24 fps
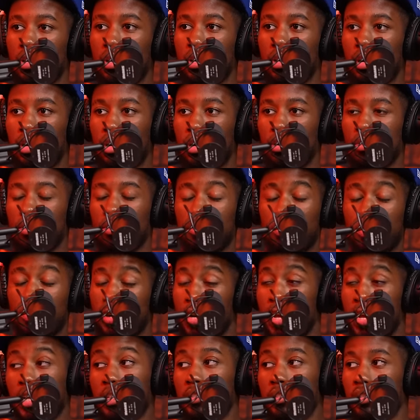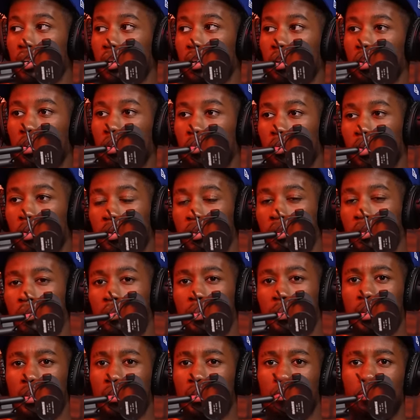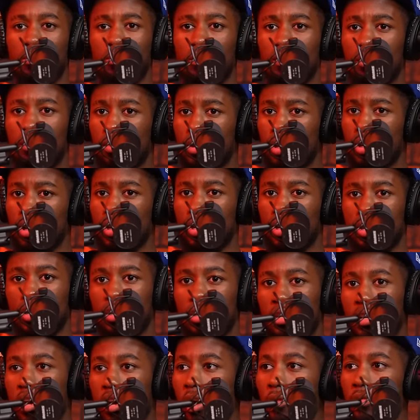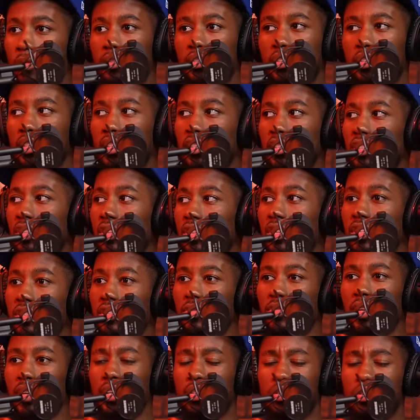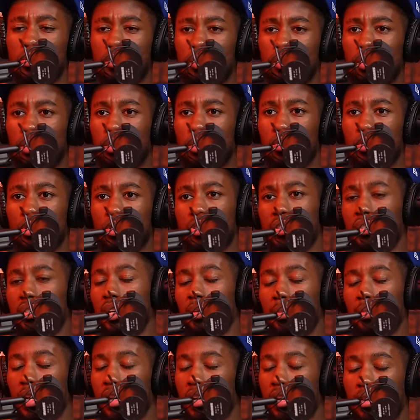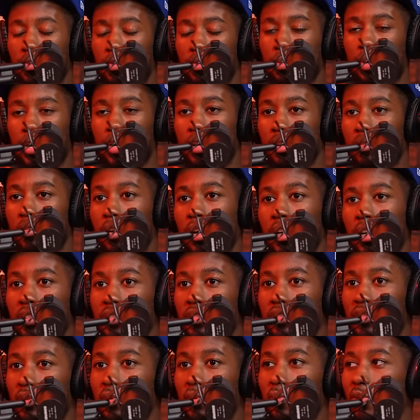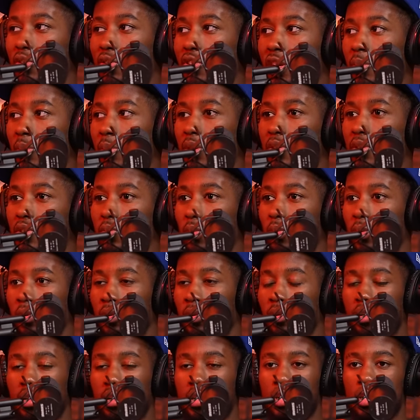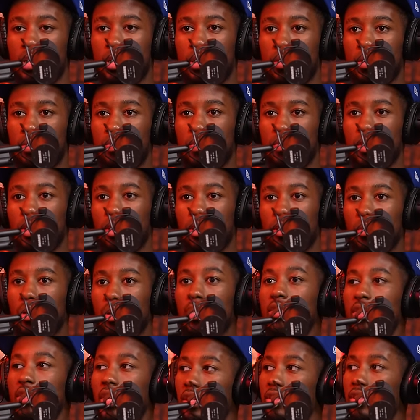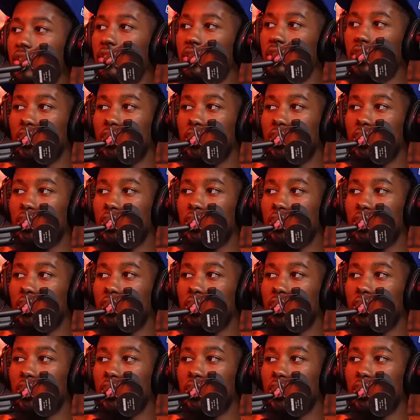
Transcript: uh, for NASCAR, whether yeah. it be conferences and things of that sort, which, I mean, I never mind, right? It's cool to talk about the sport. Um, but it's nice. It's